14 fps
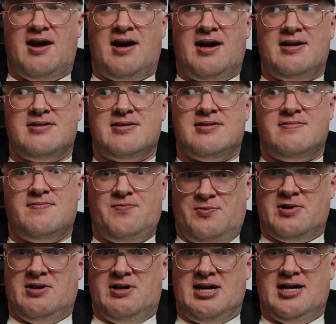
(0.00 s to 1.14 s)
And
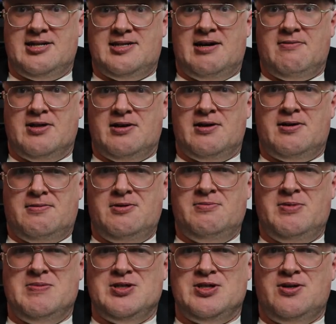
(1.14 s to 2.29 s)
we're going to get to that with the
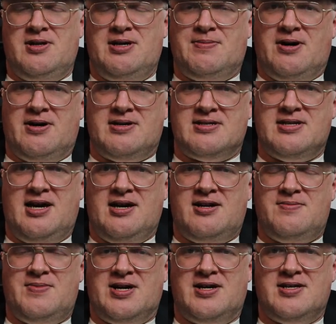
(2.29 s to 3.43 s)
women's EuroLeague part in a
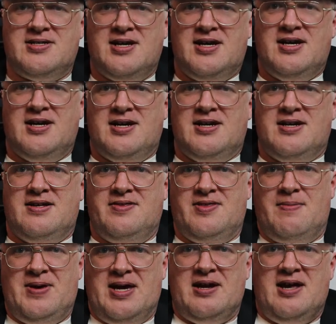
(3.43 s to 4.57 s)
second, because
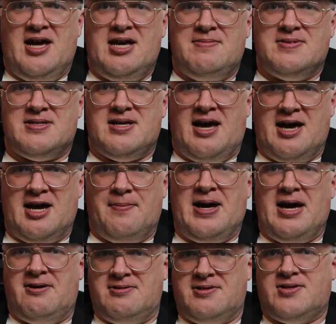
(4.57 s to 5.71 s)
the big names hang
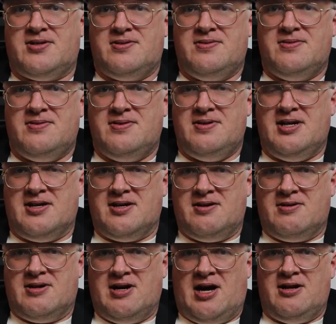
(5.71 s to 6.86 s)
about in
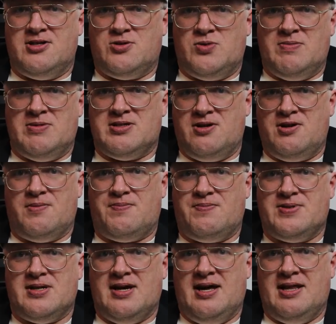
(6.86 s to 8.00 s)
college women's
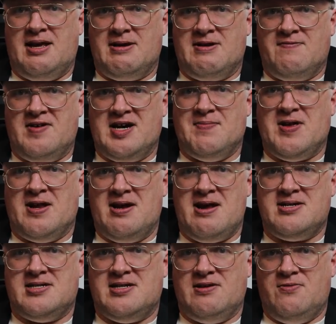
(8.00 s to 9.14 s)
hoops and they develop that
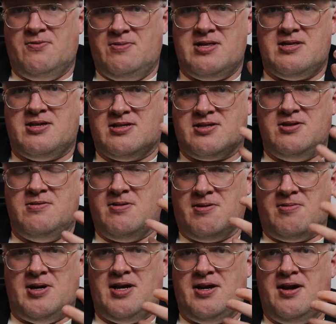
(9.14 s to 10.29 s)
identity with the school
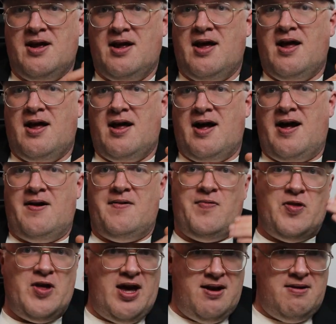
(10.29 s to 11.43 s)
they're in,
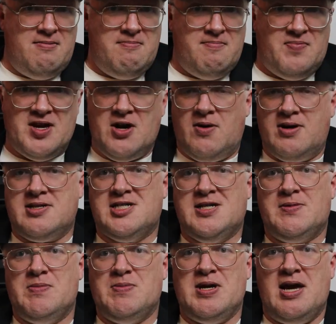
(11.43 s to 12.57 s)
and then they go on to
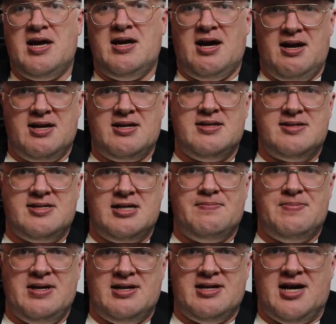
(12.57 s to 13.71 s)
WNBA and they can
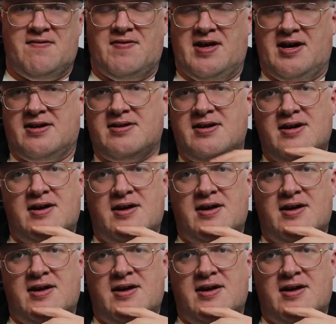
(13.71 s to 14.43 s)
still build off that.